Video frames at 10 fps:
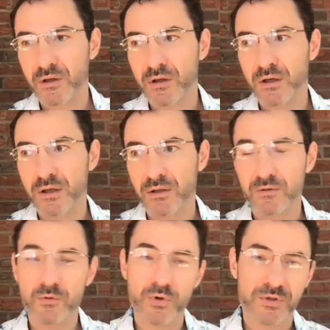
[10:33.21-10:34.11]
And then,
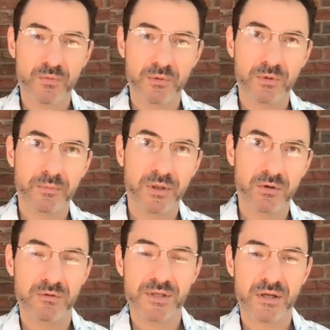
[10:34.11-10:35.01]
of course, we will be
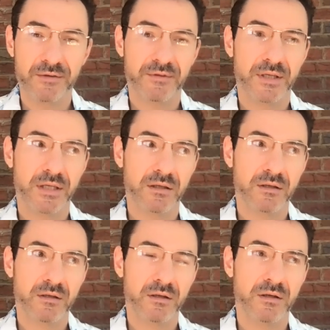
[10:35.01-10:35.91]
always covering,
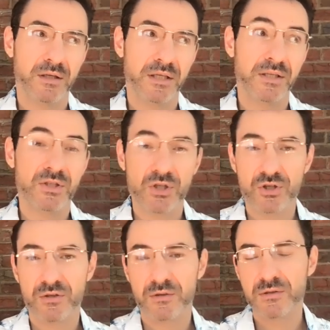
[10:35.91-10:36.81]
in
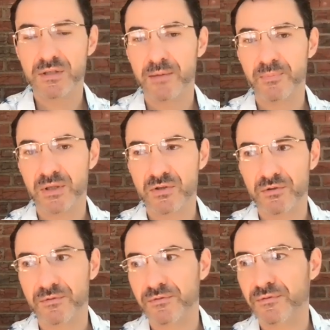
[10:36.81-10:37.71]
addition, topics
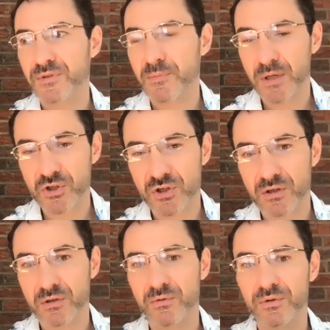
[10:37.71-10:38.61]
of
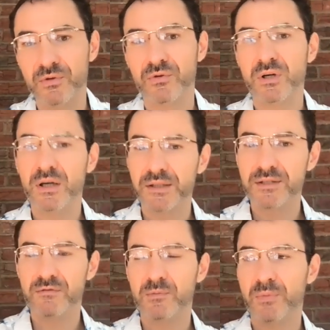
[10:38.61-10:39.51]
dementia or
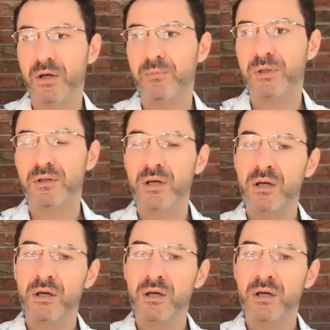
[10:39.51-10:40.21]
neurocognitive impairment,